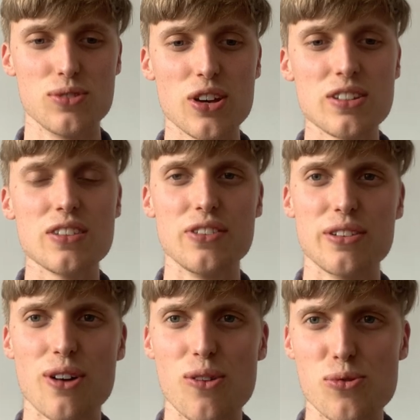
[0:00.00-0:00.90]
Alternatively,
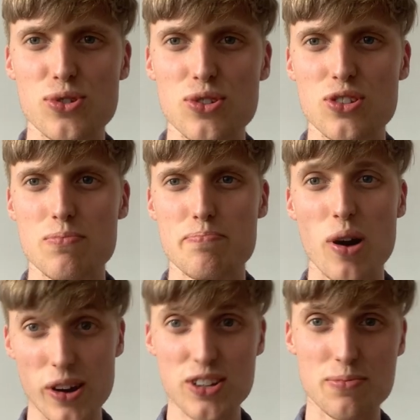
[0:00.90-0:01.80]
there are also some
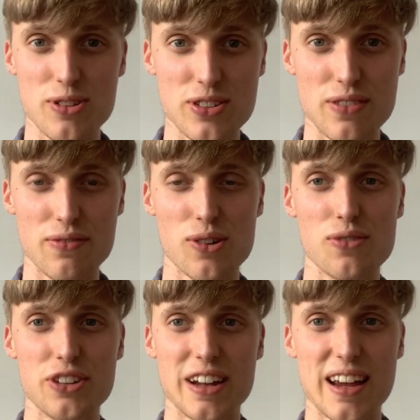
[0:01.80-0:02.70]
punishments
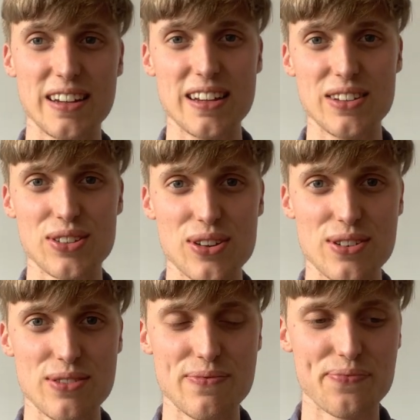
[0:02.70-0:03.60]
involved in Anki.
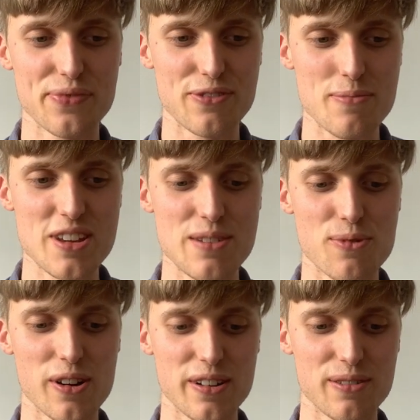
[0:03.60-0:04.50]
So for me
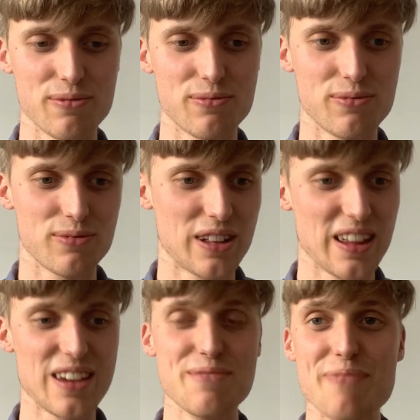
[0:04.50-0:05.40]
why
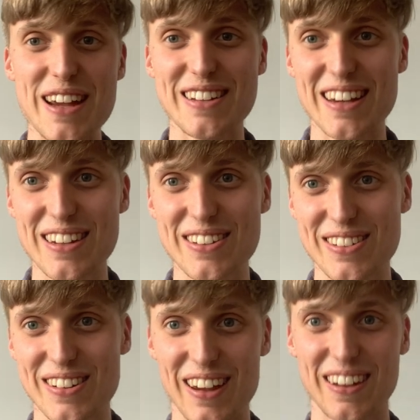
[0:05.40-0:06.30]
it maintains,
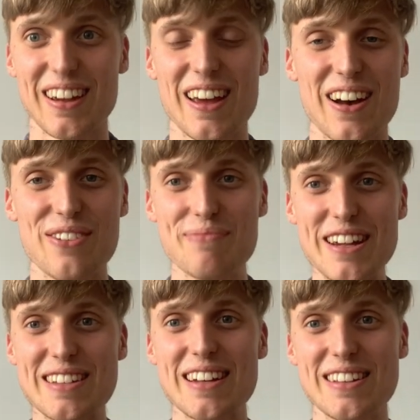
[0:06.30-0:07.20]
like, I've
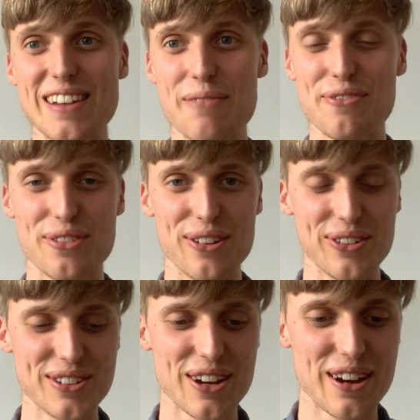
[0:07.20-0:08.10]
maintained this habit for a
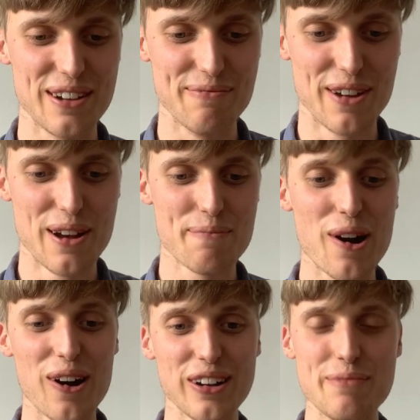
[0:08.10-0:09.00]
long time,
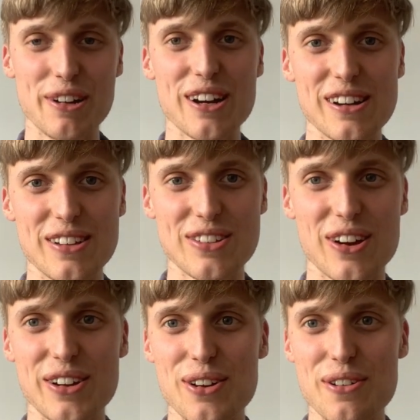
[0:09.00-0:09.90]
partly because
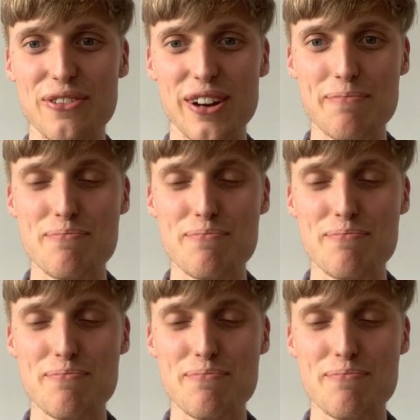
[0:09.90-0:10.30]
I know if I